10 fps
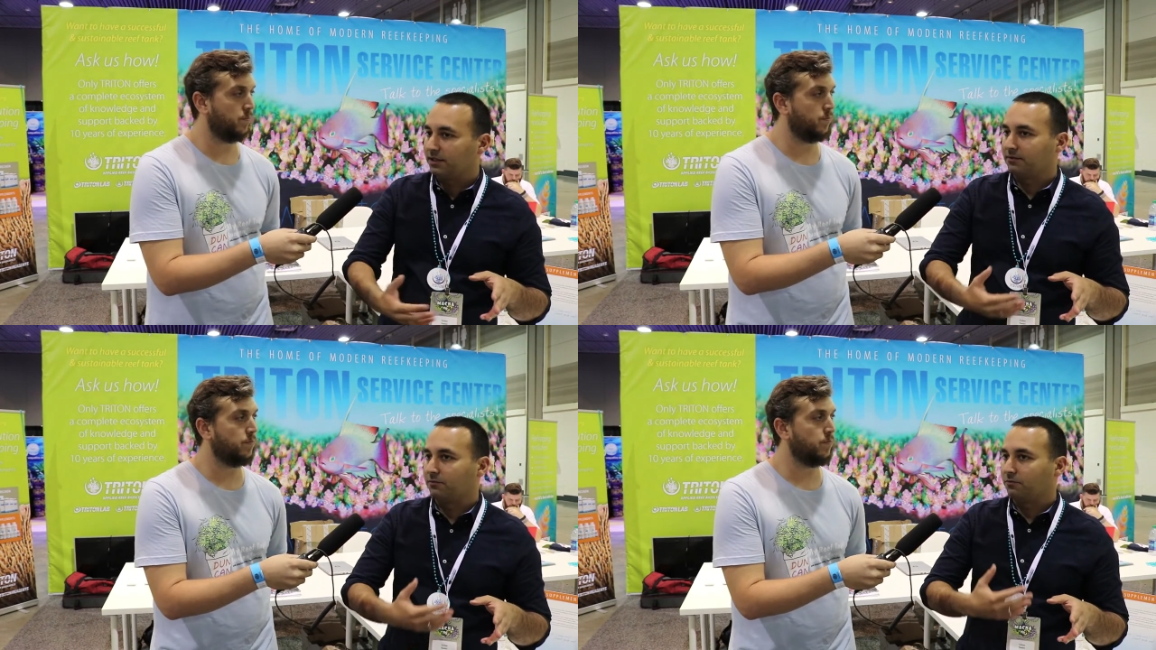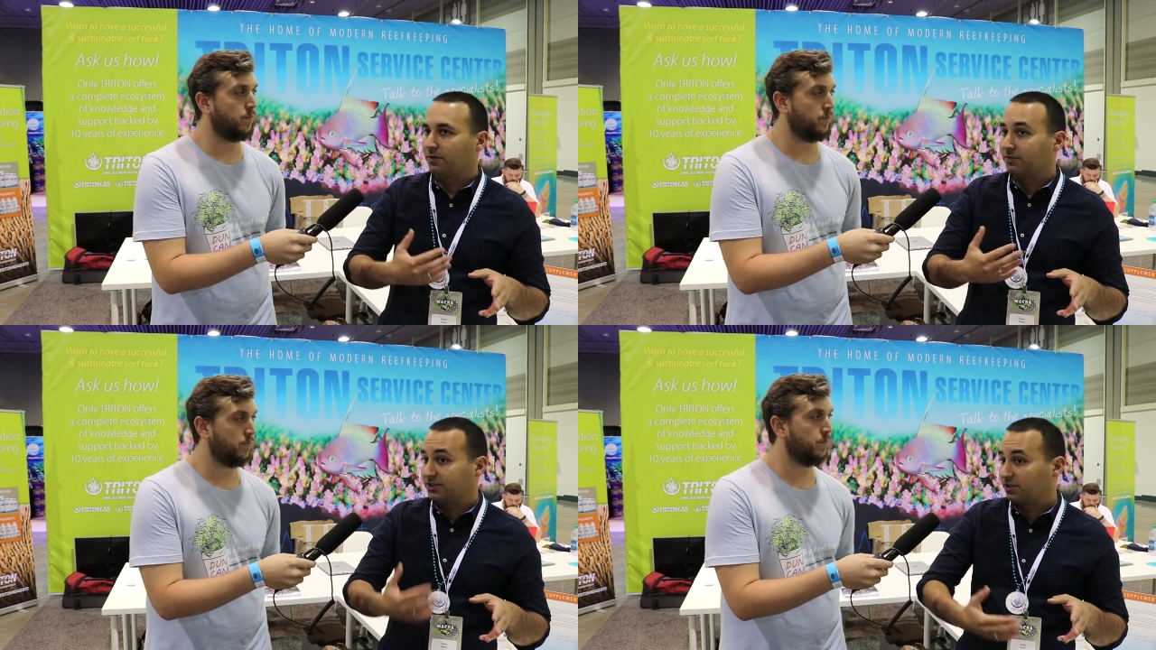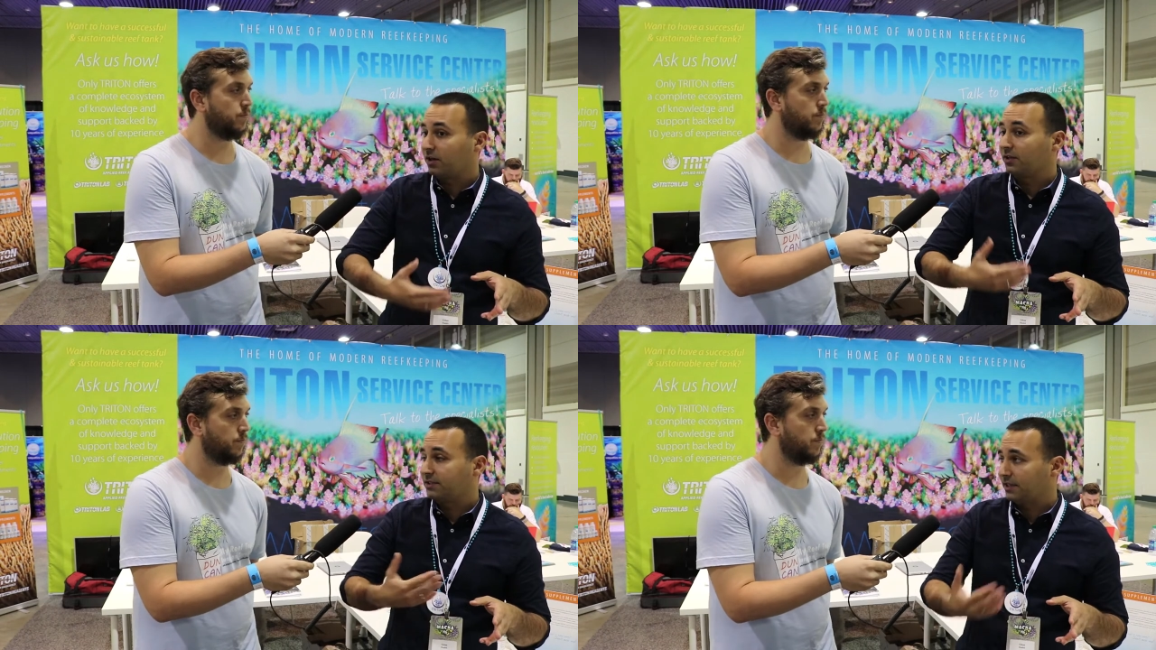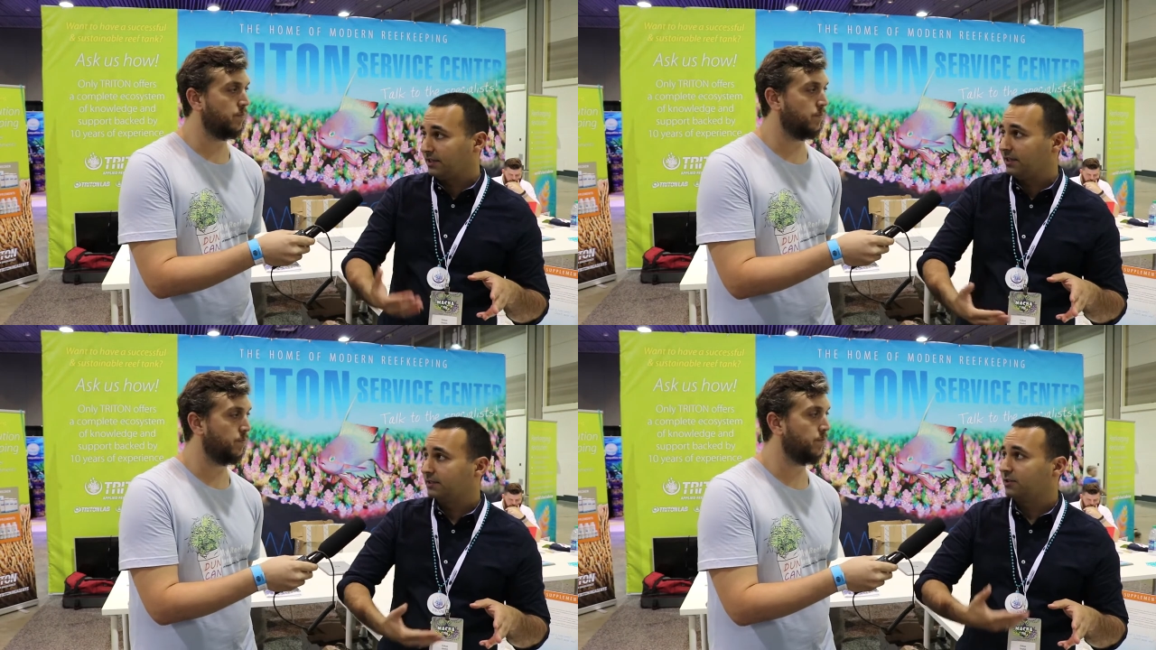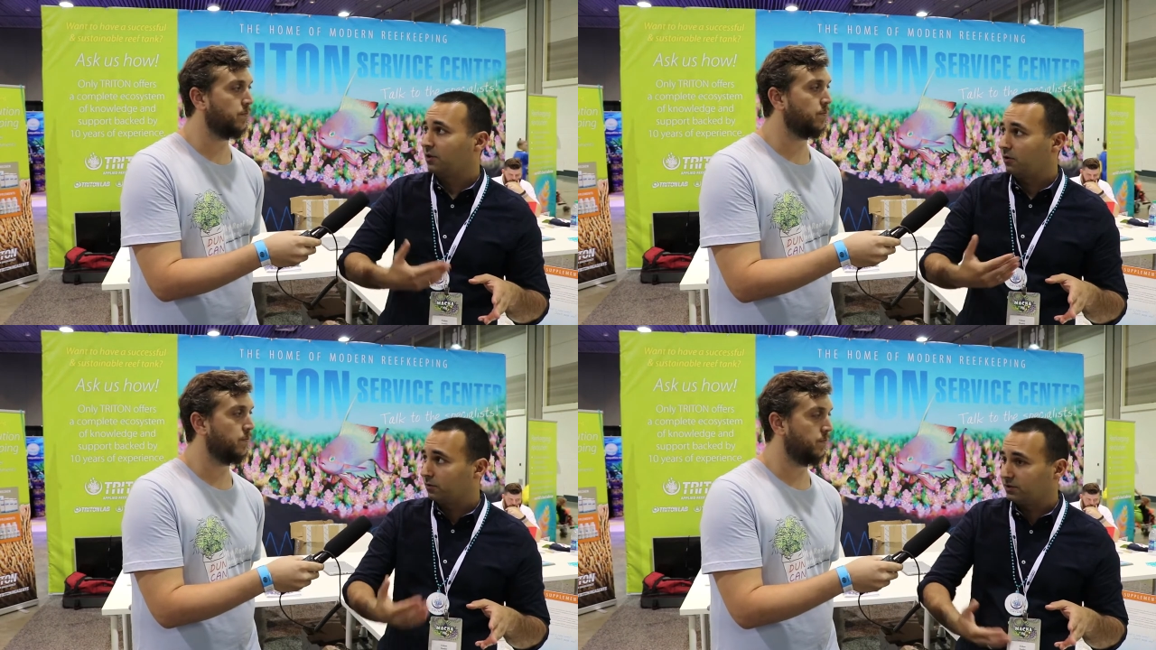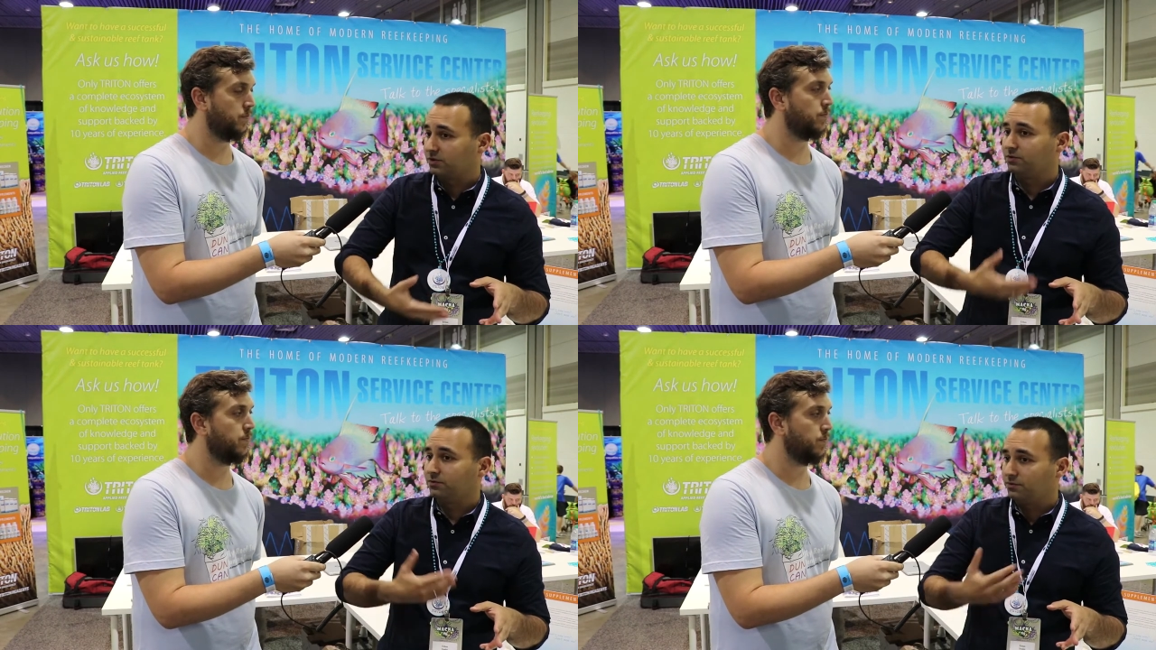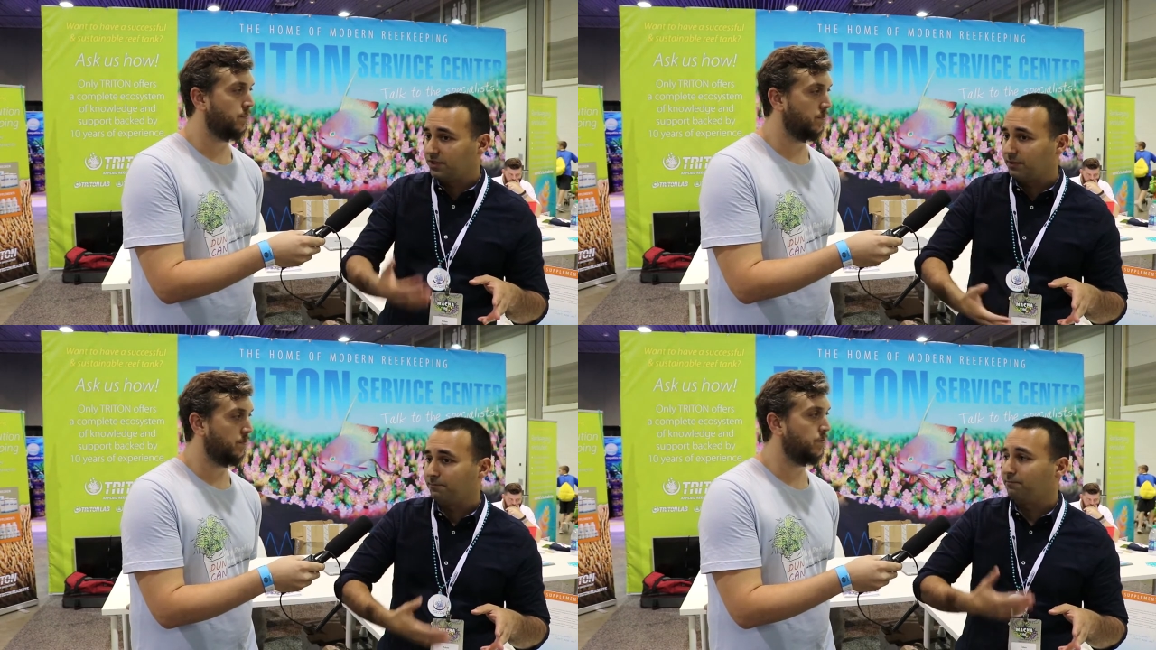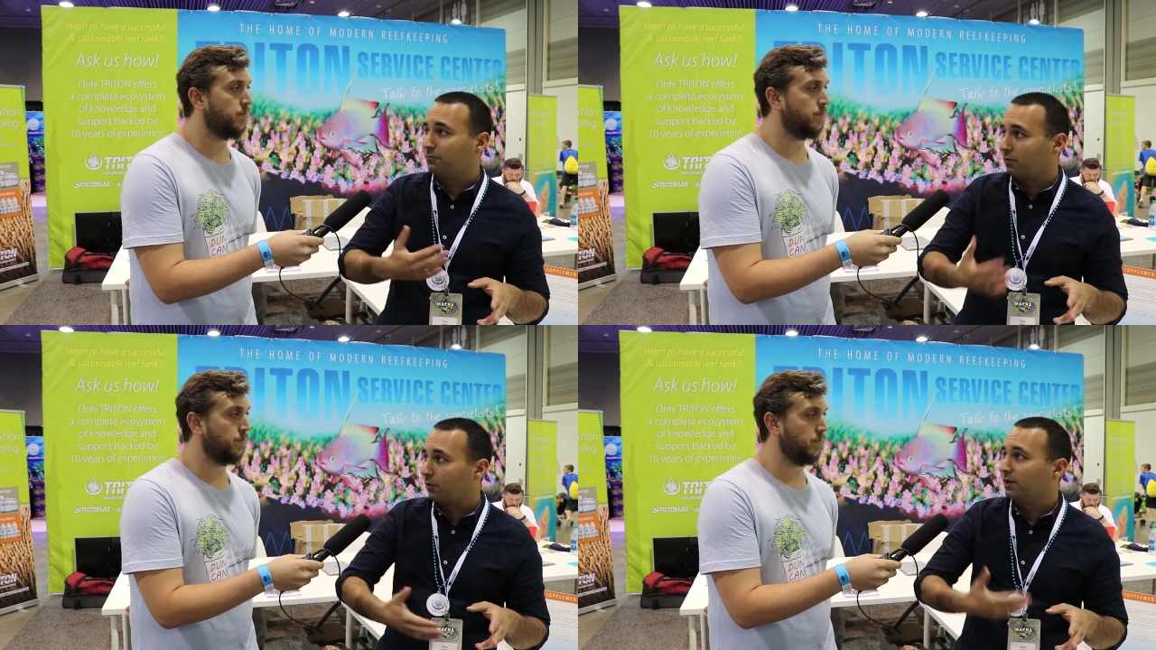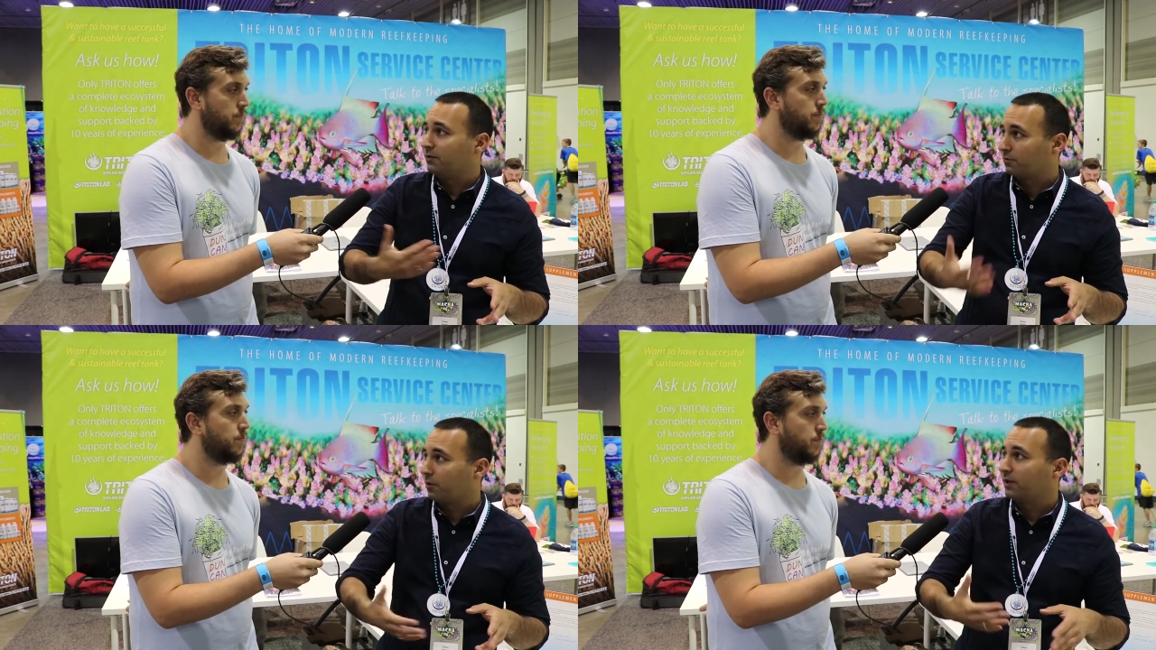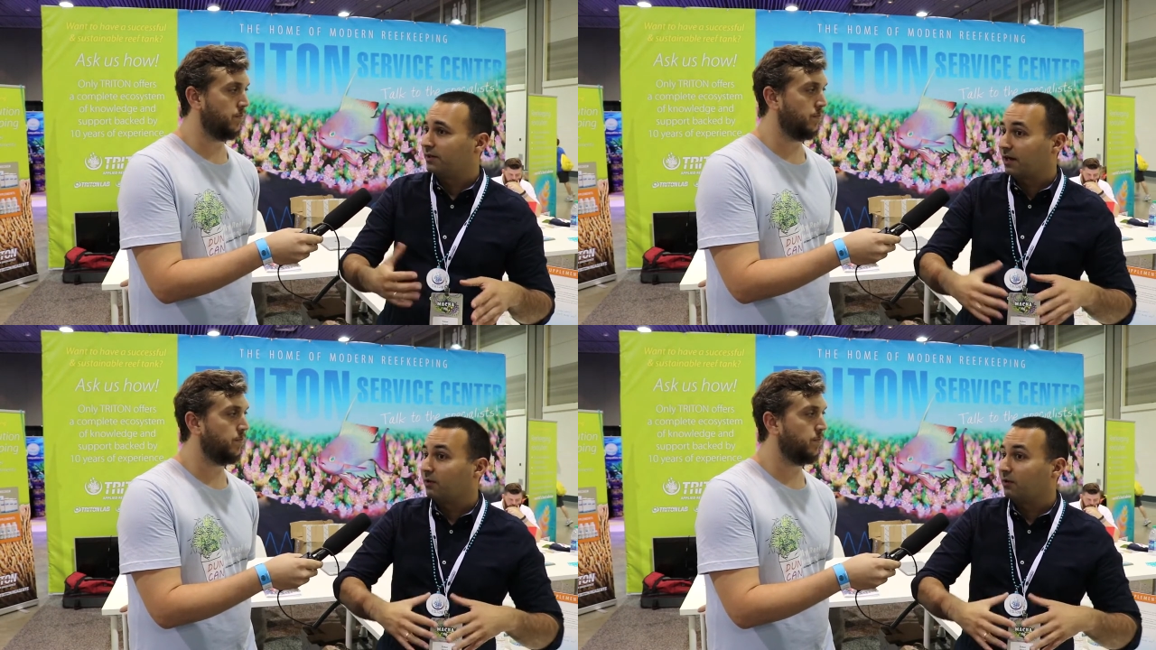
Speaker 1: that when we started 10 years ago, it keep rolling and rolling.